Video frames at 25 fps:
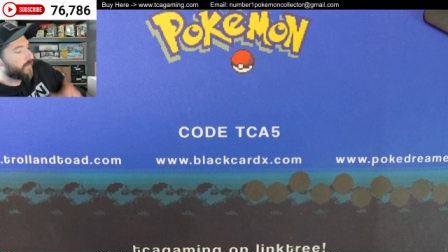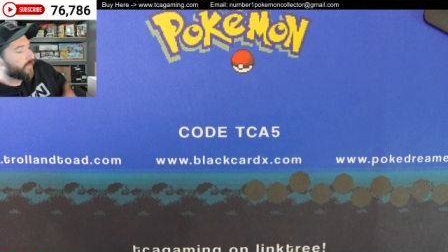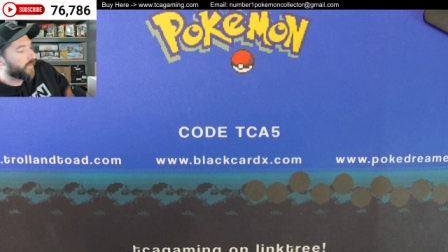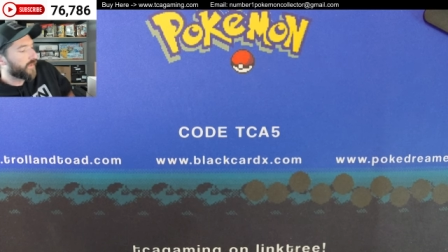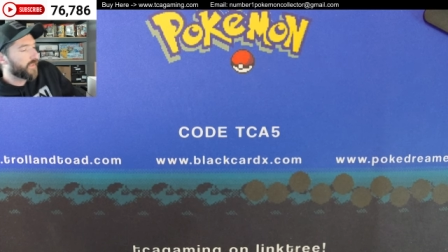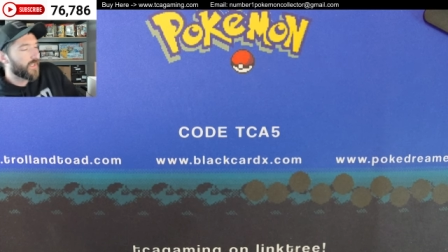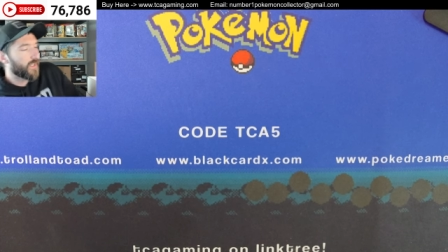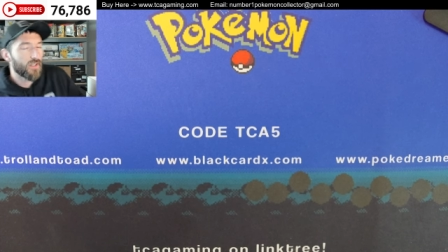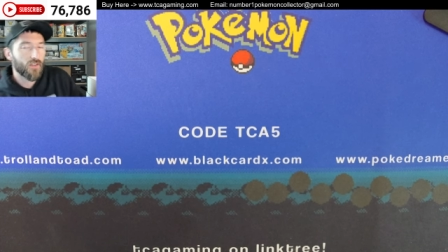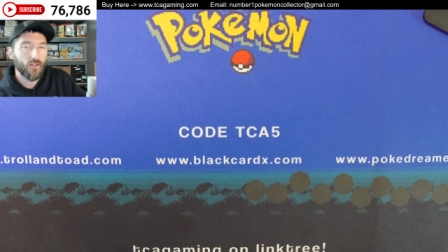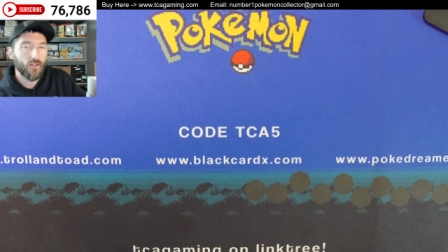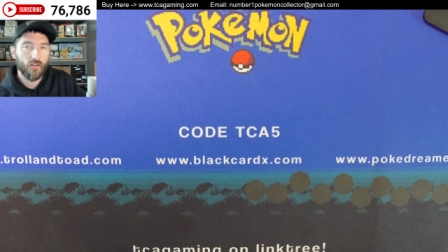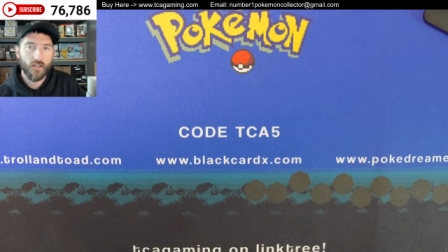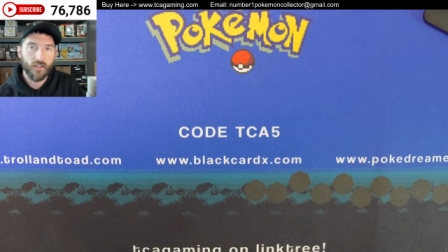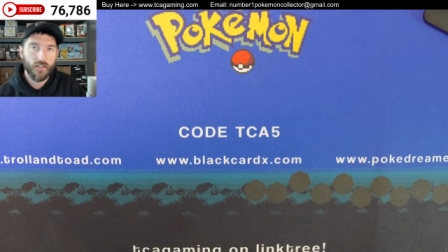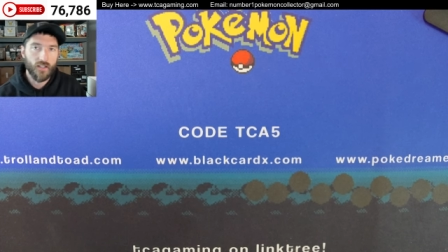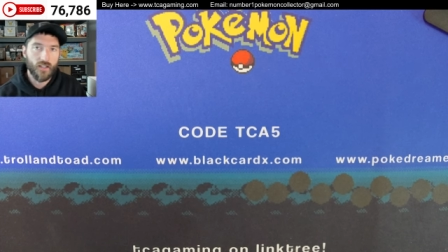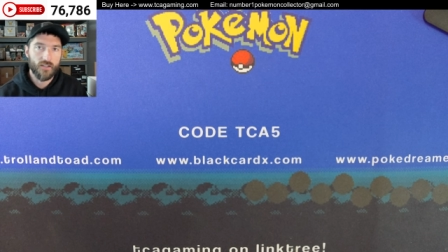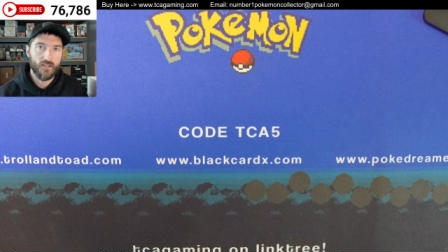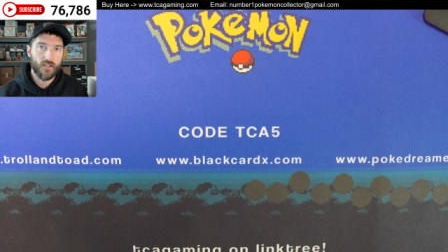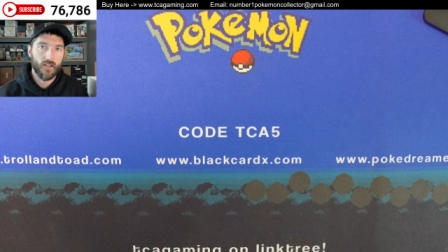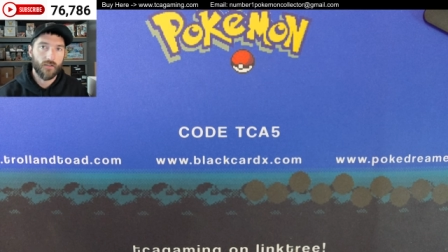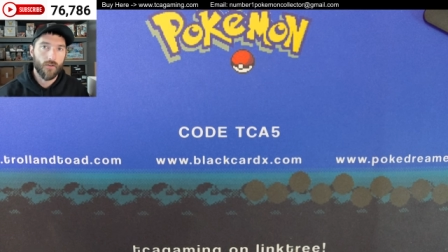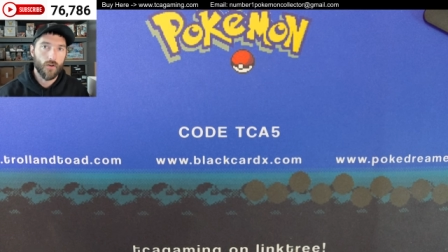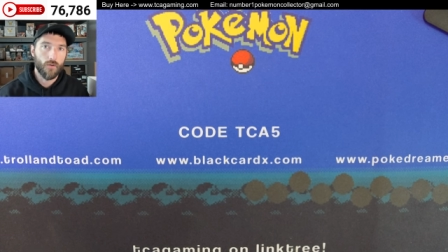one day they'll get
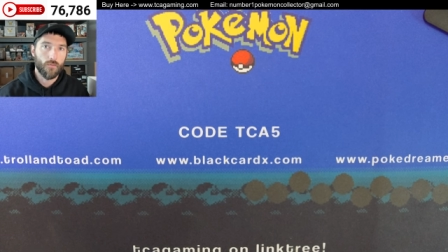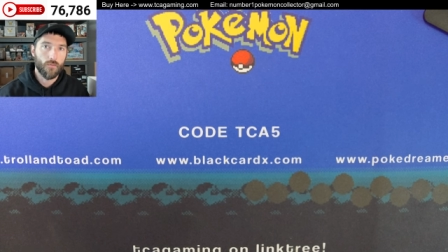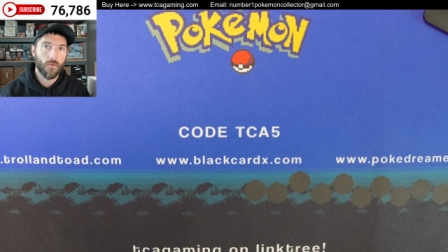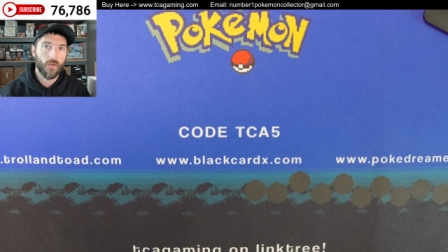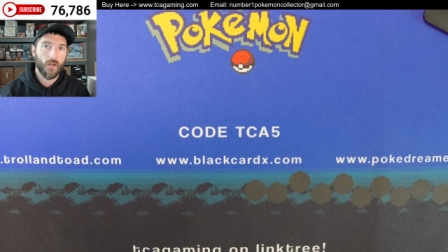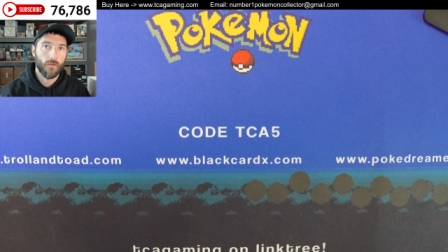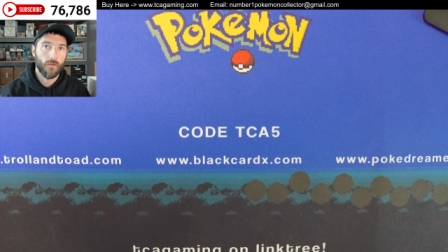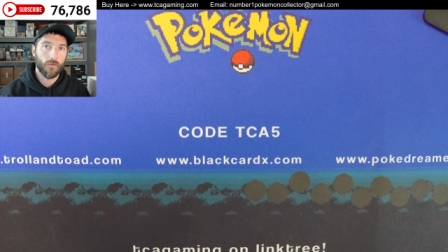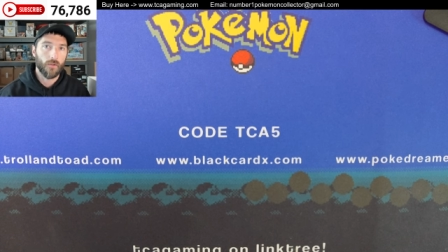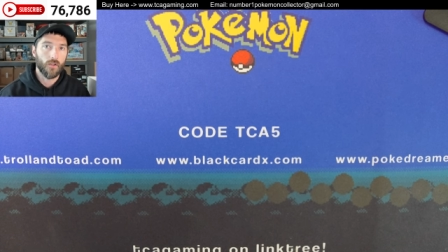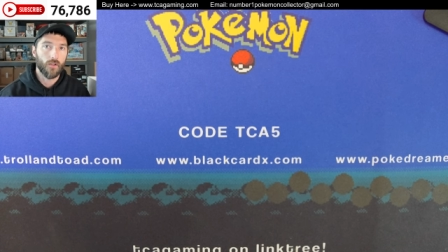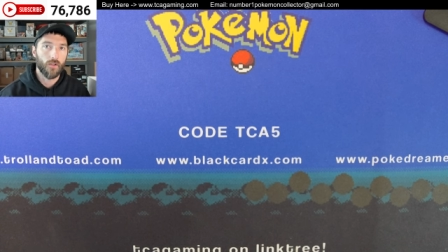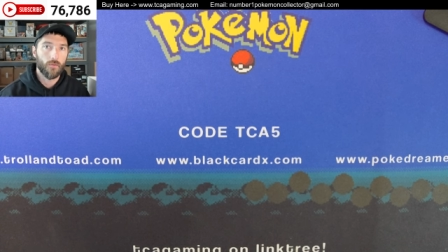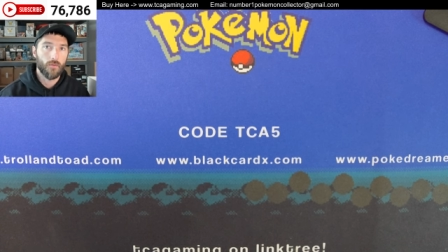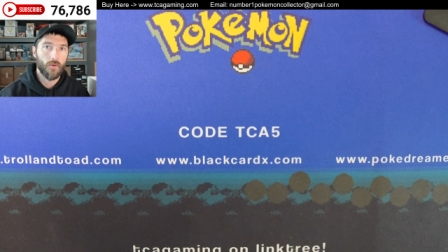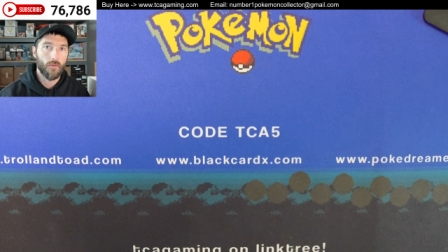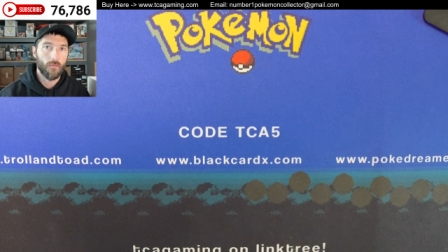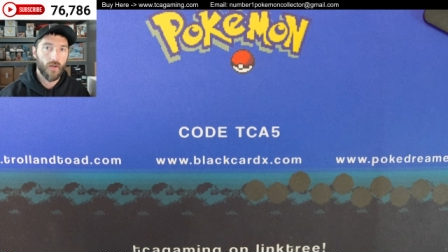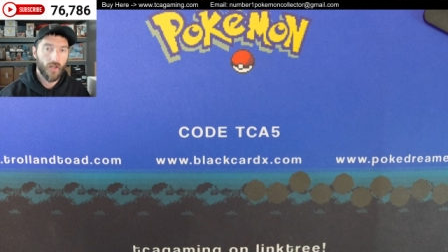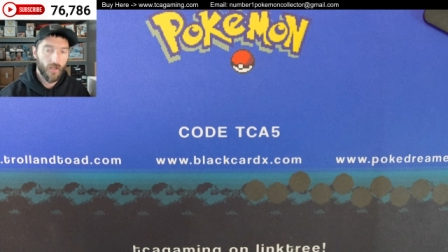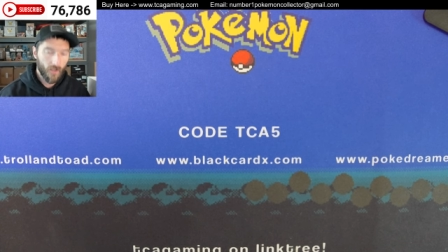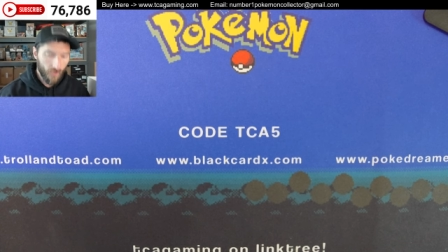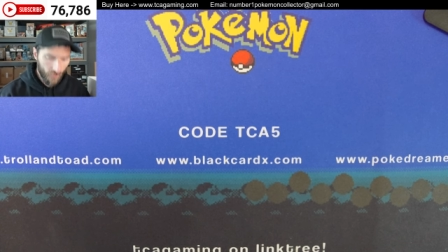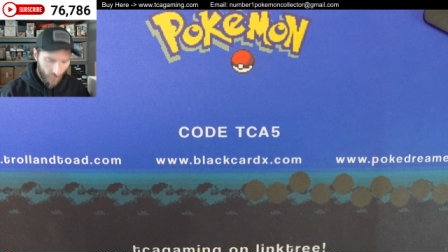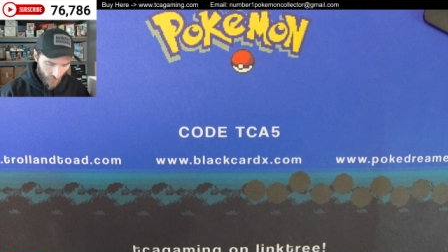that stuff opened up a little bit
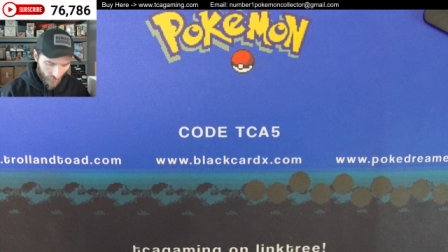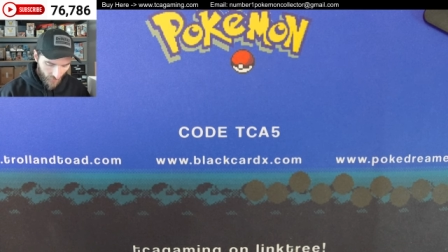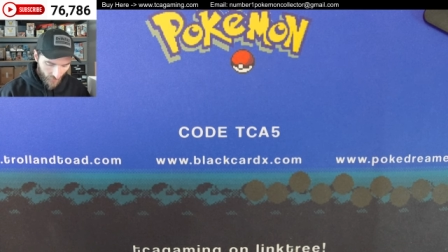better,